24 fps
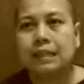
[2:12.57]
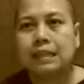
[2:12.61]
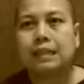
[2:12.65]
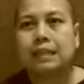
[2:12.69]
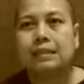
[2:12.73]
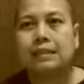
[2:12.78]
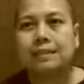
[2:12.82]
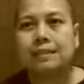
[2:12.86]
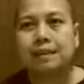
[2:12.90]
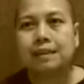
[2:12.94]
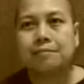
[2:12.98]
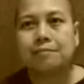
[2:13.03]

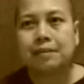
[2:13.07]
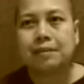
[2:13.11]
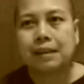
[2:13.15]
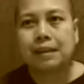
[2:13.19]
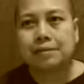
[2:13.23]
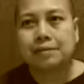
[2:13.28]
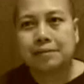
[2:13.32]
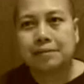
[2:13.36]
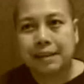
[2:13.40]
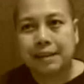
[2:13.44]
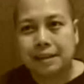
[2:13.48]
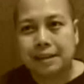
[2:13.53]
This I feel
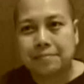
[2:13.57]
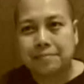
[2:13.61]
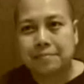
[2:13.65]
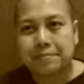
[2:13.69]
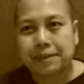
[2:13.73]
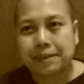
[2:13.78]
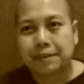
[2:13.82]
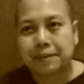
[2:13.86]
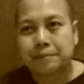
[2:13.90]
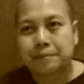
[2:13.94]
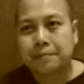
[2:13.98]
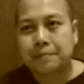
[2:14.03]
very
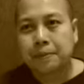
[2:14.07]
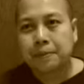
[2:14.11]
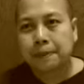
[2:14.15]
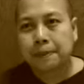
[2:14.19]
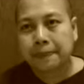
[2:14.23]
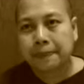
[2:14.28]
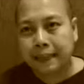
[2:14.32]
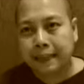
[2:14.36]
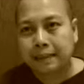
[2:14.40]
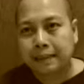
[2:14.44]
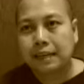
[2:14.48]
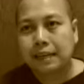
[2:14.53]
happy.
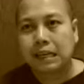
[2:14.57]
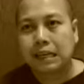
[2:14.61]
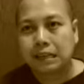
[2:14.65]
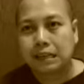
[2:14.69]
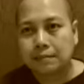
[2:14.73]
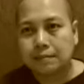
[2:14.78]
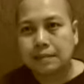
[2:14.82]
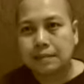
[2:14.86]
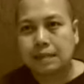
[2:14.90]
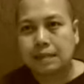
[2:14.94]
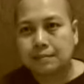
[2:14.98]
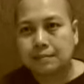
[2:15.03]
I
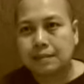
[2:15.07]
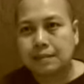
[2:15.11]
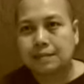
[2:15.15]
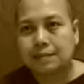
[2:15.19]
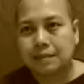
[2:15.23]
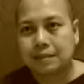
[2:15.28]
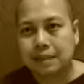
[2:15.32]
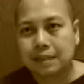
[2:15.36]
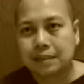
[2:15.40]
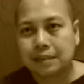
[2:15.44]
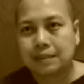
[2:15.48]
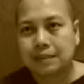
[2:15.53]
have some
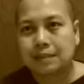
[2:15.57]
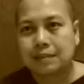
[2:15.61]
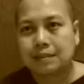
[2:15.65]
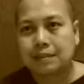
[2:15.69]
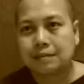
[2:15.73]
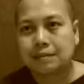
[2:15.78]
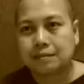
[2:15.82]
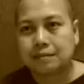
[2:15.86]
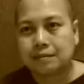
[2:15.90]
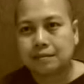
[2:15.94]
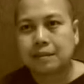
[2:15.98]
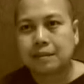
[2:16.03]
duty
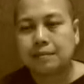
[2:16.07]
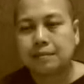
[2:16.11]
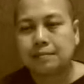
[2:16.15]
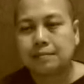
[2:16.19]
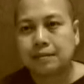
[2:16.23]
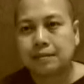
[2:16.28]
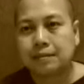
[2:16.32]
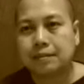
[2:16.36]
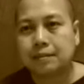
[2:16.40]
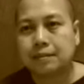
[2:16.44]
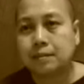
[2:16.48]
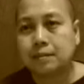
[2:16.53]
to doing
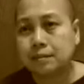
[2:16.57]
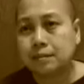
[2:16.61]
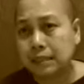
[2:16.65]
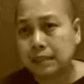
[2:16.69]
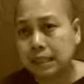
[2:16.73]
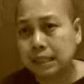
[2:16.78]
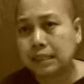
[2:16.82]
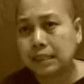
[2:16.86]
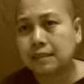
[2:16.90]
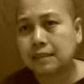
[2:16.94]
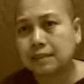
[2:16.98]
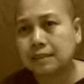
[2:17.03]
about
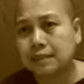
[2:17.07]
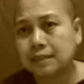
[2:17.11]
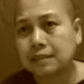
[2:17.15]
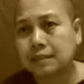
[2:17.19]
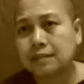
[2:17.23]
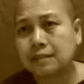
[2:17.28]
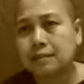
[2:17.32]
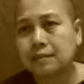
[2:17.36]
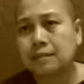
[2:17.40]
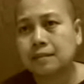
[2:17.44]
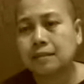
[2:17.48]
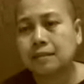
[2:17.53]
good things,
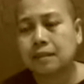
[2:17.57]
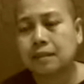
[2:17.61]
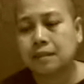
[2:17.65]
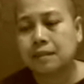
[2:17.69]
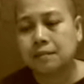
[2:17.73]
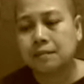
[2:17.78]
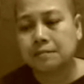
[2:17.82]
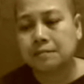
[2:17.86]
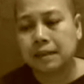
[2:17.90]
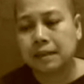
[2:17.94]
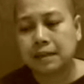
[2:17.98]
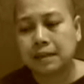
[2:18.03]
you know. The
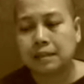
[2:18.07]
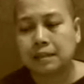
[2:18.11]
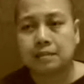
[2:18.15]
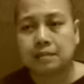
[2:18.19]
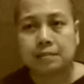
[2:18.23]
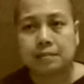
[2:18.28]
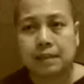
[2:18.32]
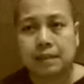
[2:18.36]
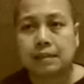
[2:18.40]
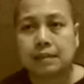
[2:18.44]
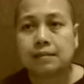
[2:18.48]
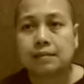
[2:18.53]
Dharma
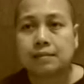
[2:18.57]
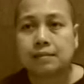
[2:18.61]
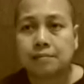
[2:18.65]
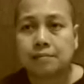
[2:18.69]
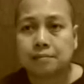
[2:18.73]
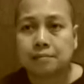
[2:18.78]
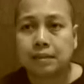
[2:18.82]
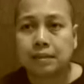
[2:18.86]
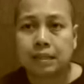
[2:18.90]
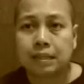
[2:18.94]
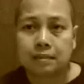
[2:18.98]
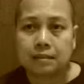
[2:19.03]
is very
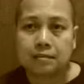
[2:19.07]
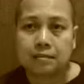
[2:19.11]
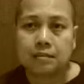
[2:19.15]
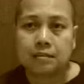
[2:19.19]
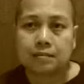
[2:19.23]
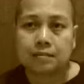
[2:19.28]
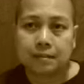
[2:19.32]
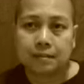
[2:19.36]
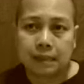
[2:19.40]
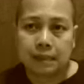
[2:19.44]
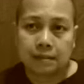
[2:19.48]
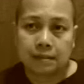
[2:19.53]
good for us to
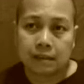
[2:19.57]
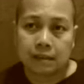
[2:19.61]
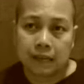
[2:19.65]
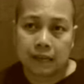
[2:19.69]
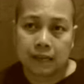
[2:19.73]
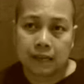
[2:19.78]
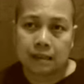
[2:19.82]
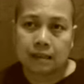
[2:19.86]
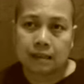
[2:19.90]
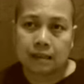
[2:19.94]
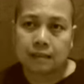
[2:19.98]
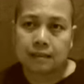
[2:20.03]
spread to
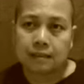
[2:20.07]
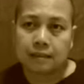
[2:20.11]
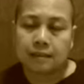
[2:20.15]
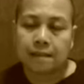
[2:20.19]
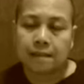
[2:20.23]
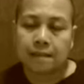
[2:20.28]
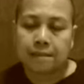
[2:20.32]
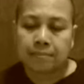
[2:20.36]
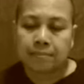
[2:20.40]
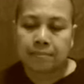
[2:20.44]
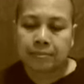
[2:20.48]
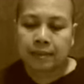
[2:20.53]
others.